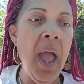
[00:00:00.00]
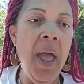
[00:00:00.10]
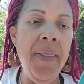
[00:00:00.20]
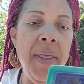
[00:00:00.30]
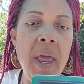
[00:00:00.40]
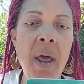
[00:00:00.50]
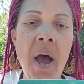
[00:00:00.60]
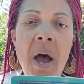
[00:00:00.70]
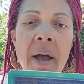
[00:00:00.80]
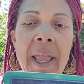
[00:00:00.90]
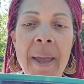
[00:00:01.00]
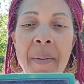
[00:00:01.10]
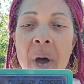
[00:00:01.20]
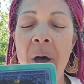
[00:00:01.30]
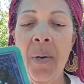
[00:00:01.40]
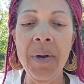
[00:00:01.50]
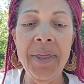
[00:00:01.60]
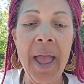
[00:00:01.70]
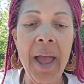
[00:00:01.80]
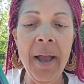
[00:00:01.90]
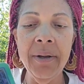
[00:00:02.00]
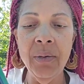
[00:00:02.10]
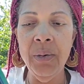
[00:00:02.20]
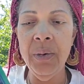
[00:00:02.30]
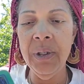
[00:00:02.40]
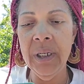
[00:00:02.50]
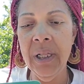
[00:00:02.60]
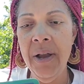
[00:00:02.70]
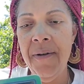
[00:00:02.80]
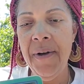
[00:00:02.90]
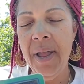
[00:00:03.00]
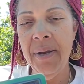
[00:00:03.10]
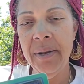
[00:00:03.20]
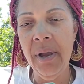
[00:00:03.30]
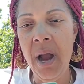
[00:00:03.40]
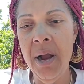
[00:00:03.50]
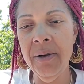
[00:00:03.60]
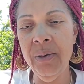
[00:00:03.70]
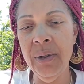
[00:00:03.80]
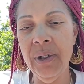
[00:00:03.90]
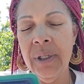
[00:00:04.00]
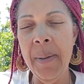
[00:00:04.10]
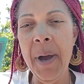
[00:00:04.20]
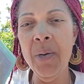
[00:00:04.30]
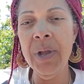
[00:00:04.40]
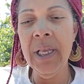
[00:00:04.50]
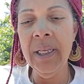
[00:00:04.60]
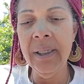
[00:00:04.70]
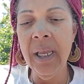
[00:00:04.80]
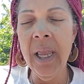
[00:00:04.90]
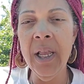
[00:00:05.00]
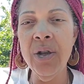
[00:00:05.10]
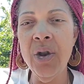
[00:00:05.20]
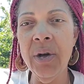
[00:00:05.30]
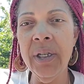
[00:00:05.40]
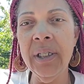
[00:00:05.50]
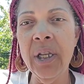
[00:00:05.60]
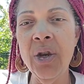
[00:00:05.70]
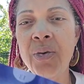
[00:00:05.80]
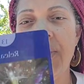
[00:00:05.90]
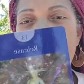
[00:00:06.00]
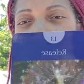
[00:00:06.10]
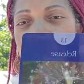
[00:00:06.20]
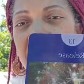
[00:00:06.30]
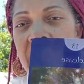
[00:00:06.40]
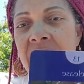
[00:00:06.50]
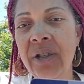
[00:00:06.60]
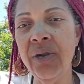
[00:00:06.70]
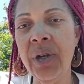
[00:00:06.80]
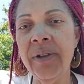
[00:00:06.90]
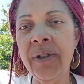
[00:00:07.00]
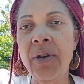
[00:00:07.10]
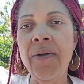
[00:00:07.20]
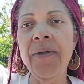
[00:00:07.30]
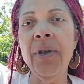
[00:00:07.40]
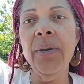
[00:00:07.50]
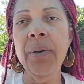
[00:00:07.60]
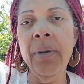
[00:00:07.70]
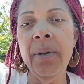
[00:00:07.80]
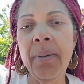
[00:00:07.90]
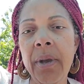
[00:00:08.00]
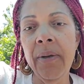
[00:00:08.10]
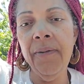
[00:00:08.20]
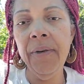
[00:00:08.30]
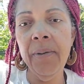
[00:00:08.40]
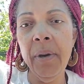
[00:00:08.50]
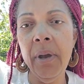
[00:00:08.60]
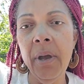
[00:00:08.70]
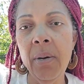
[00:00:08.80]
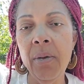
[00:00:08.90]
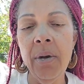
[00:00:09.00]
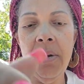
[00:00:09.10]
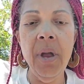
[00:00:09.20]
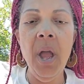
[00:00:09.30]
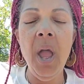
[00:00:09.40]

And then all came out with that when we went to clarify those cards was about releasing, you know, continue to release those things that do not serve you. Camera here.